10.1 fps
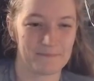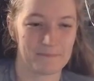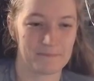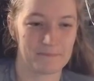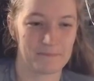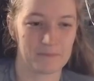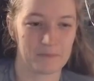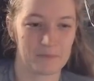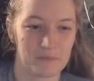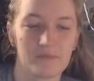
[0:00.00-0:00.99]

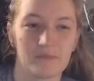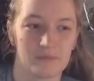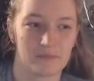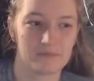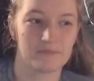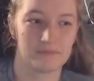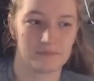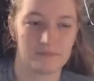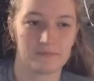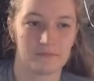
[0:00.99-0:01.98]

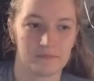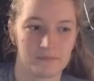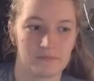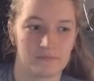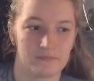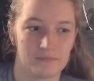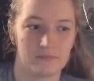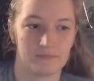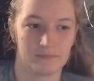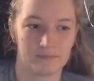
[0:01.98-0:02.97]

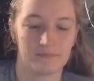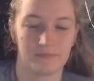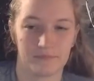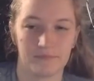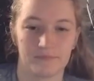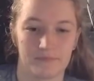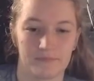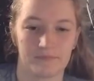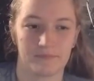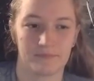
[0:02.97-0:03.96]

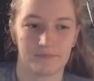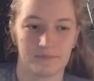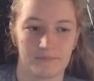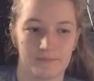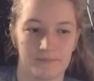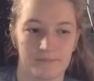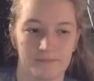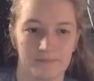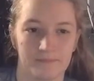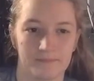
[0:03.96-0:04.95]

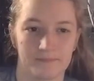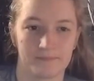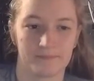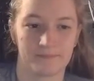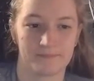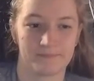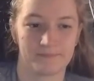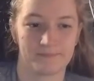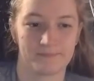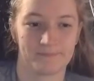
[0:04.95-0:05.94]

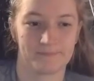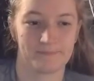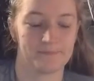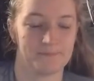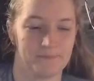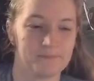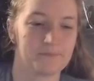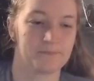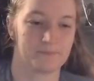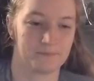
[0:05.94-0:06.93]

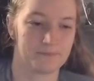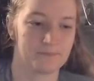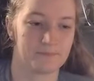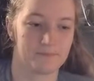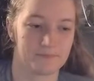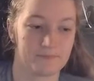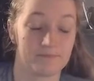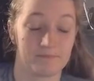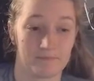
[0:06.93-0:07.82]
[no speech]